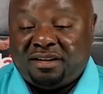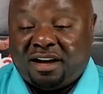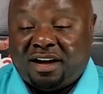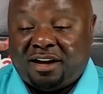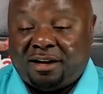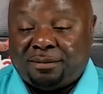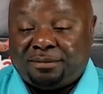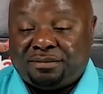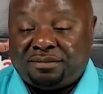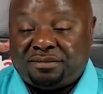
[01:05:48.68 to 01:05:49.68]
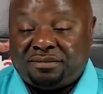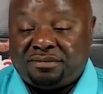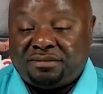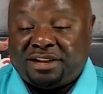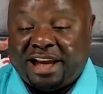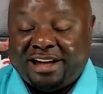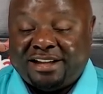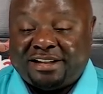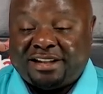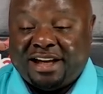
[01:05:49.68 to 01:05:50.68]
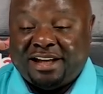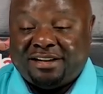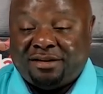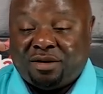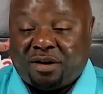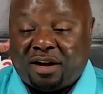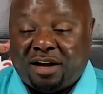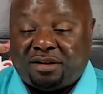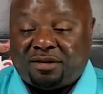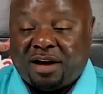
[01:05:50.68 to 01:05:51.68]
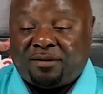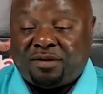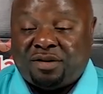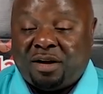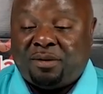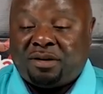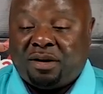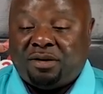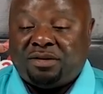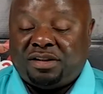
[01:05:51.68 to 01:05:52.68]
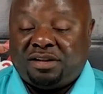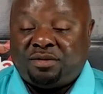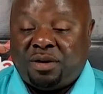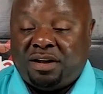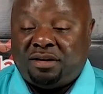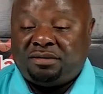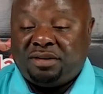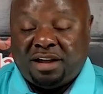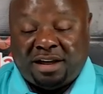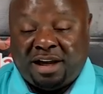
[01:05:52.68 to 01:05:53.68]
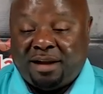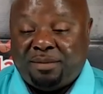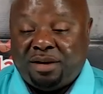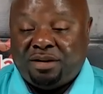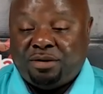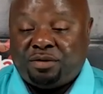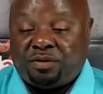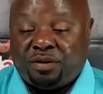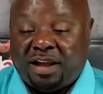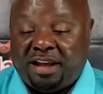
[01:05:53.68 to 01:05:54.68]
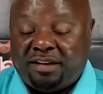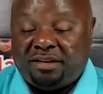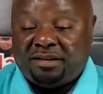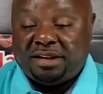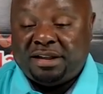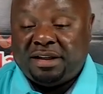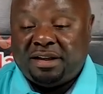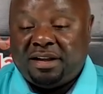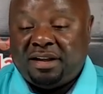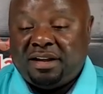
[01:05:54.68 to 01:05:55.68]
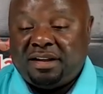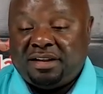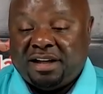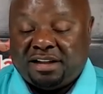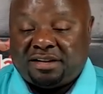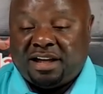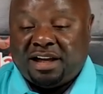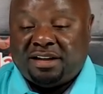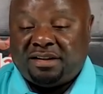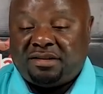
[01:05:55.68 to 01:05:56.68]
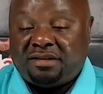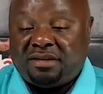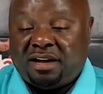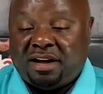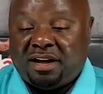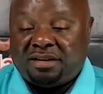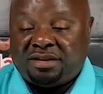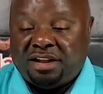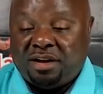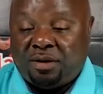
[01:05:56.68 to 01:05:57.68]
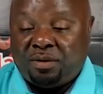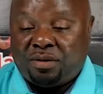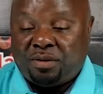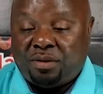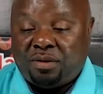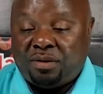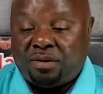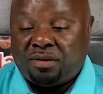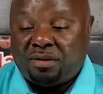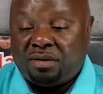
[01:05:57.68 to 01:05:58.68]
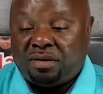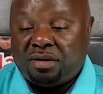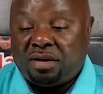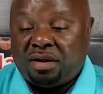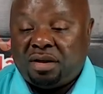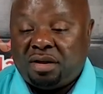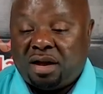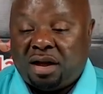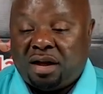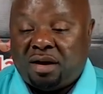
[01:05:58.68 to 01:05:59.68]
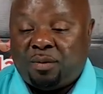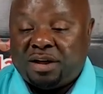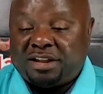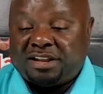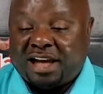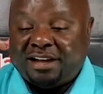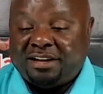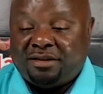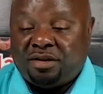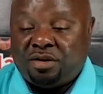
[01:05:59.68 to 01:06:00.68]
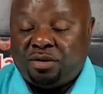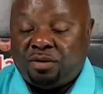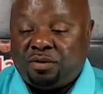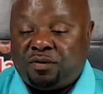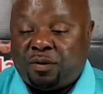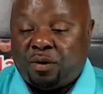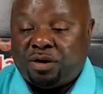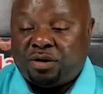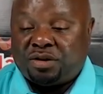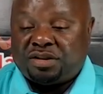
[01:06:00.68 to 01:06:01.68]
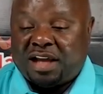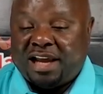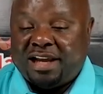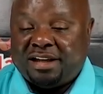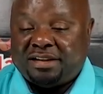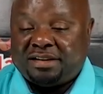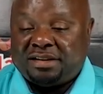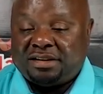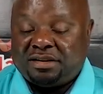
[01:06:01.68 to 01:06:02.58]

Um, Candace says, is your contract for double closes as well? It can be used for that. Yes, Candace. Uh, T Hoke, uh, what site did you use for your signs?